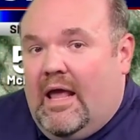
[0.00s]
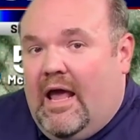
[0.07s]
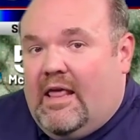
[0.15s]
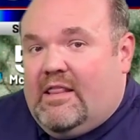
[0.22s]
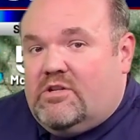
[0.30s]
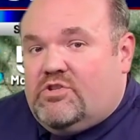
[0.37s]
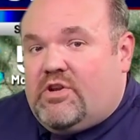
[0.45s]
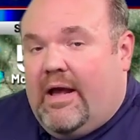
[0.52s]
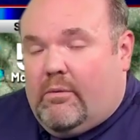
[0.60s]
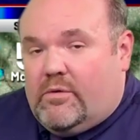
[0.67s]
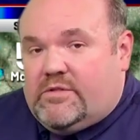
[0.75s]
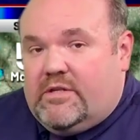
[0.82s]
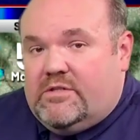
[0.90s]
And then
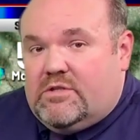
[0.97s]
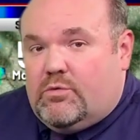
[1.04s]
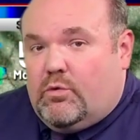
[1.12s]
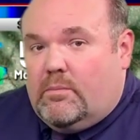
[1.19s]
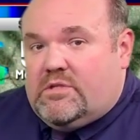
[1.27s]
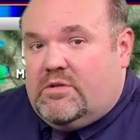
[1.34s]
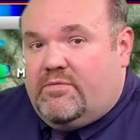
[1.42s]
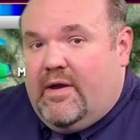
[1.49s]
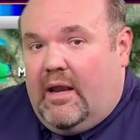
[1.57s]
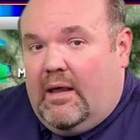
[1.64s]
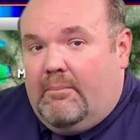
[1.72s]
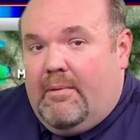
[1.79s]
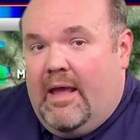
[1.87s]
showers and storms
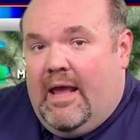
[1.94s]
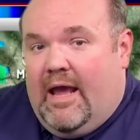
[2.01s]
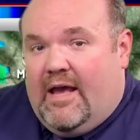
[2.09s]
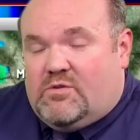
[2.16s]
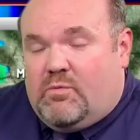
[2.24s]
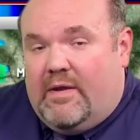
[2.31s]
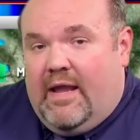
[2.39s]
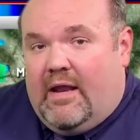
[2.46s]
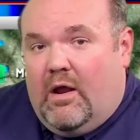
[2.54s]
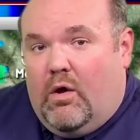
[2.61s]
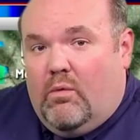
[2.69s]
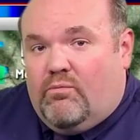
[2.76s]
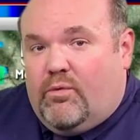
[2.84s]
develop as we head
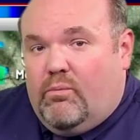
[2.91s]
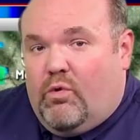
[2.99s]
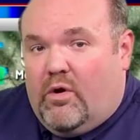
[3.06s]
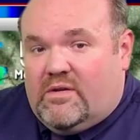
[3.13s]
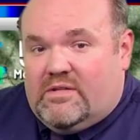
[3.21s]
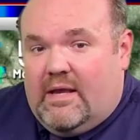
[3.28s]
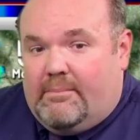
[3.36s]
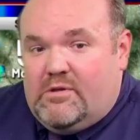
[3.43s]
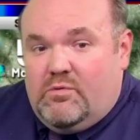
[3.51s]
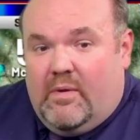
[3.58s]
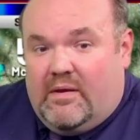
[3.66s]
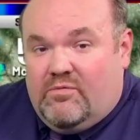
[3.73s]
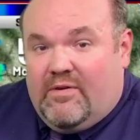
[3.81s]
home from work, say
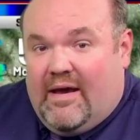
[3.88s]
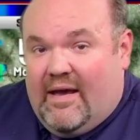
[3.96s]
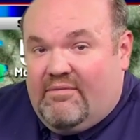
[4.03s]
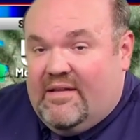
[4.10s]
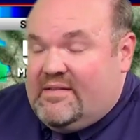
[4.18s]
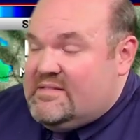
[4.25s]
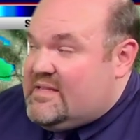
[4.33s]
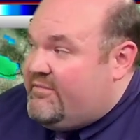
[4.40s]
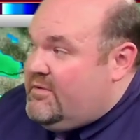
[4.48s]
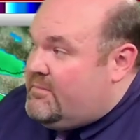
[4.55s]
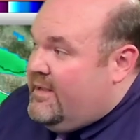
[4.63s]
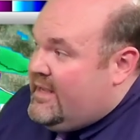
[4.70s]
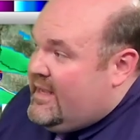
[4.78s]
between 5 and
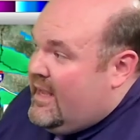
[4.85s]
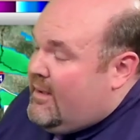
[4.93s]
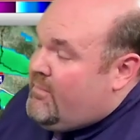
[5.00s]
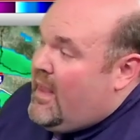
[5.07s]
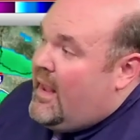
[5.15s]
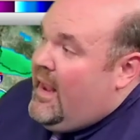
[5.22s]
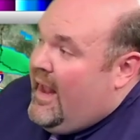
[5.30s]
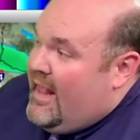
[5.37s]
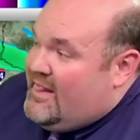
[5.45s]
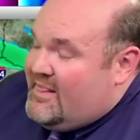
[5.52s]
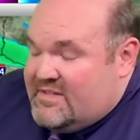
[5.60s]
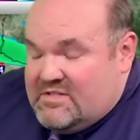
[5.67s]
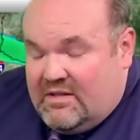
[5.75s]
7 p.m.
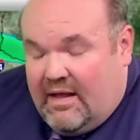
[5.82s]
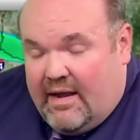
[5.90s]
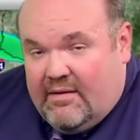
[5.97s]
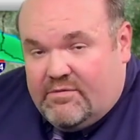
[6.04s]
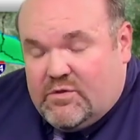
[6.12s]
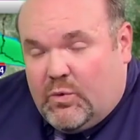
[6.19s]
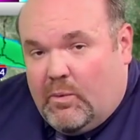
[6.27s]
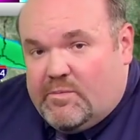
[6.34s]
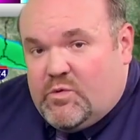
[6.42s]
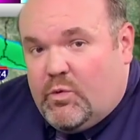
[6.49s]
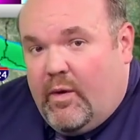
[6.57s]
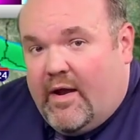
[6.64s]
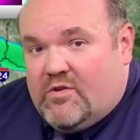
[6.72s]
And this line of storms
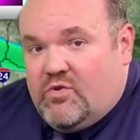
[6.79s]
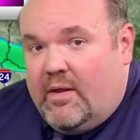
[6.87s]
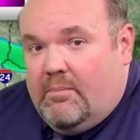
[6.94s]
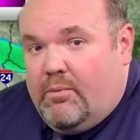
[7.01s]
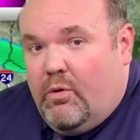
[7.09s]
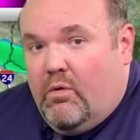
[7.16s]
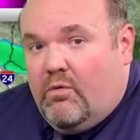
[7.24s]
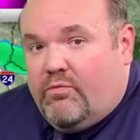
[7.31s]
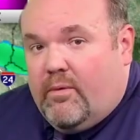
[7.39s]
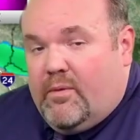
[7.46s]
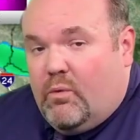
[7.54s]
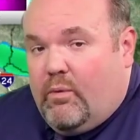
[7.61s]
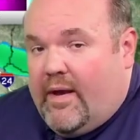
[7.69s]
will gradually pull
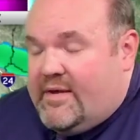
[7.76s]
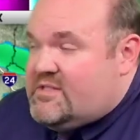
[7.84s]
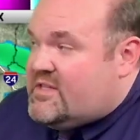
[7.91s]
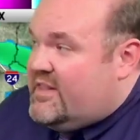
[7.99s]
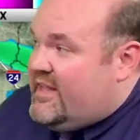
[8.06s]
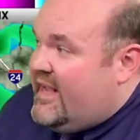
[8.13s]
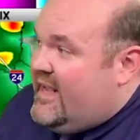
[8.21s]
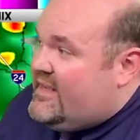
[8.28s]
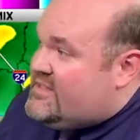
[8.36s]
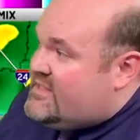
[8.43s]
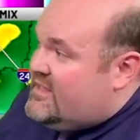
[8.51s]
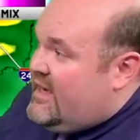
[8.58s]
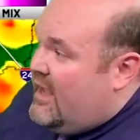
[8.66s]
from the west to the
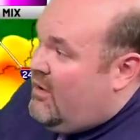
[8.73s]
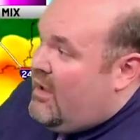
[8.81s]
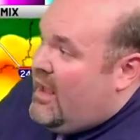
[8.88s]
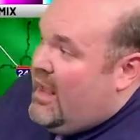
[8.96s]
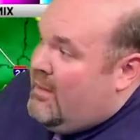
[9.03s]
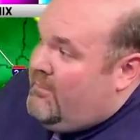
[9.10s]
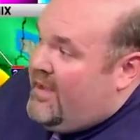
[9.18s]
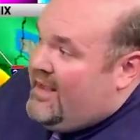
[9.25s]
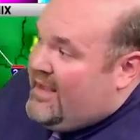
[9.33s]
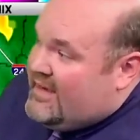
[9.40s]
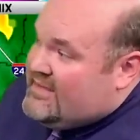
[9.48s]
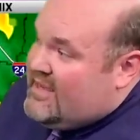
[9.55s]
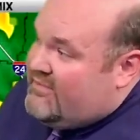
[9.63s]
east. Now, peak
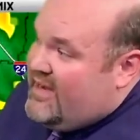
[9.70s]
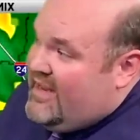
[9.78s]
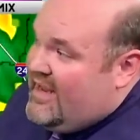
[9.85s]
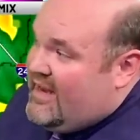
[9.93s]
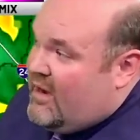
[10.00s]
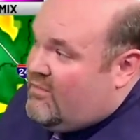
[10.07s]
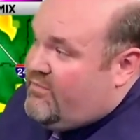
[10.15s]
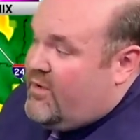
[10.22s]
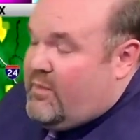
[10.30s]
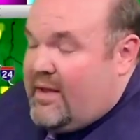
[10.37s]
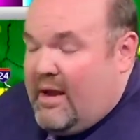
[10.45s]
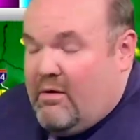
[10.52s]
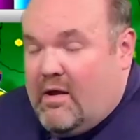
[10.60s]
activity in our
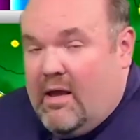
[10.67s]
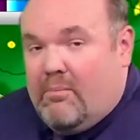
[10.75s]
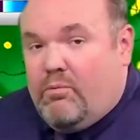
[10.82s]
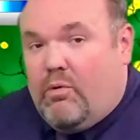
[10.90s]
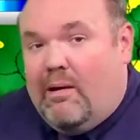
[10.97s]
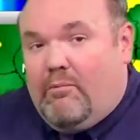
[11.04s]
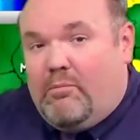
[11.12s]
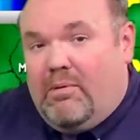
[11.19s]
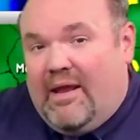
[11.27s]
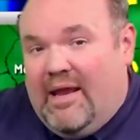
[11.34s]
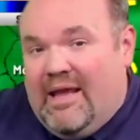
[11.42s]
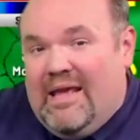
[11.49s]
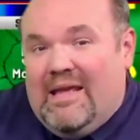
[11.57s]
viewing area,
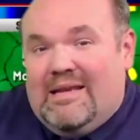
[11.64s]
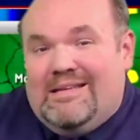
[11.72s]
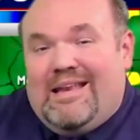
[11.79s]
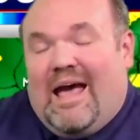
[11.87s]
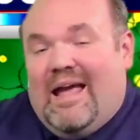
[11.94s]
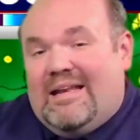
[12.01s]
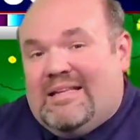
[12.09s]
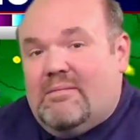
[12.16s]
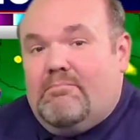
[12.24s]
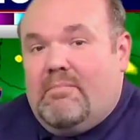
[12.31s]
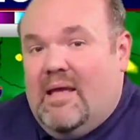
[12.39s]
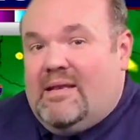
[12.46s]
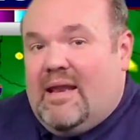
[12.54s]
probably 9 to
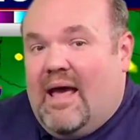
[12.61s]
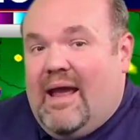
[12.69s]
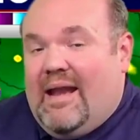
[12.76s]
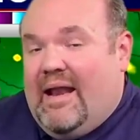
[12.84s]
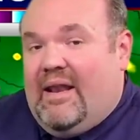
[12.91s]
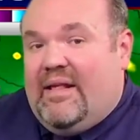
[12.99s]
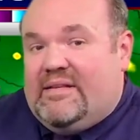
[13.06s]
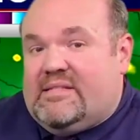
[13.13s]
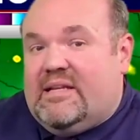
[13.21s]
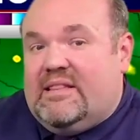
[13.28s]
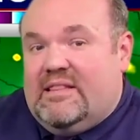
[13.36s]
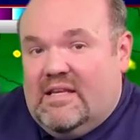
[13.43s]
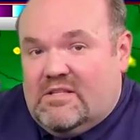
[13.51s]
midnight, at least
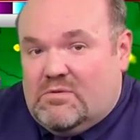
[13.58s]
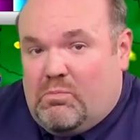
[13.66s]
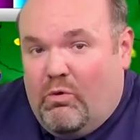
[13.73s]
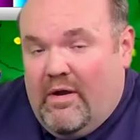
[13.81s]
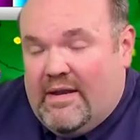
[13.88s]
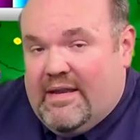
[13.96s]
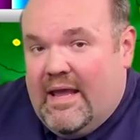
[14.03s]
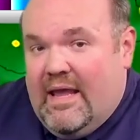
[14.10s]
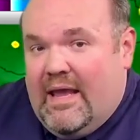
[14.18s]
at this point.